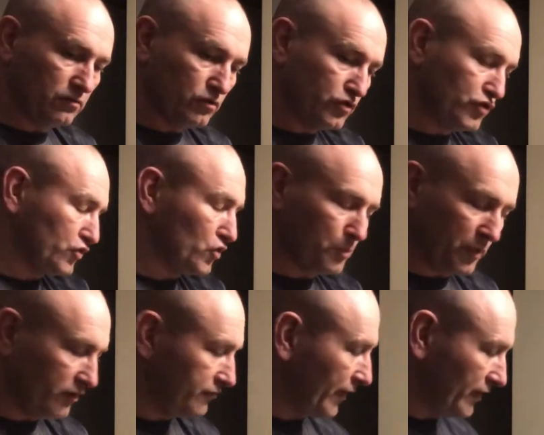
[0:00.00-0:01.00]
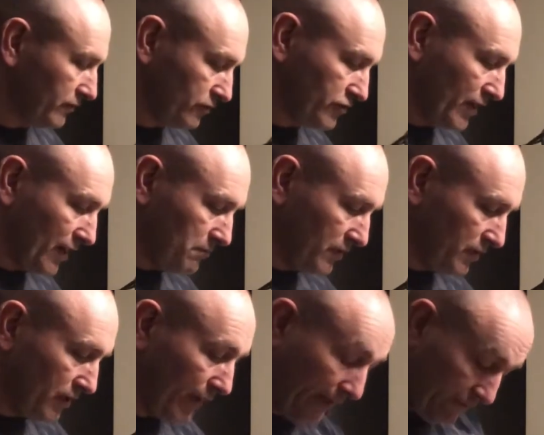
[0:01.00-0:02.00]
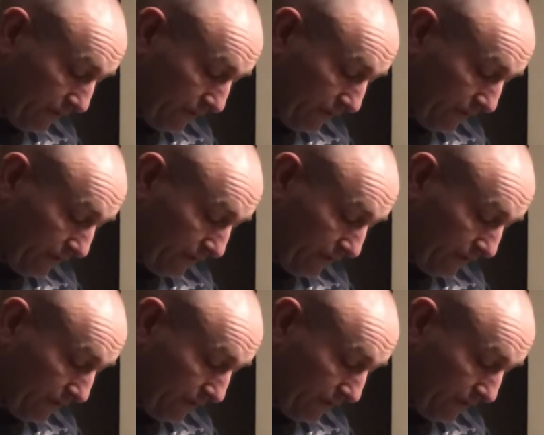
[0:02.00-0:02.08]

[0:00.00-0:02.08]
Super effective trap. I have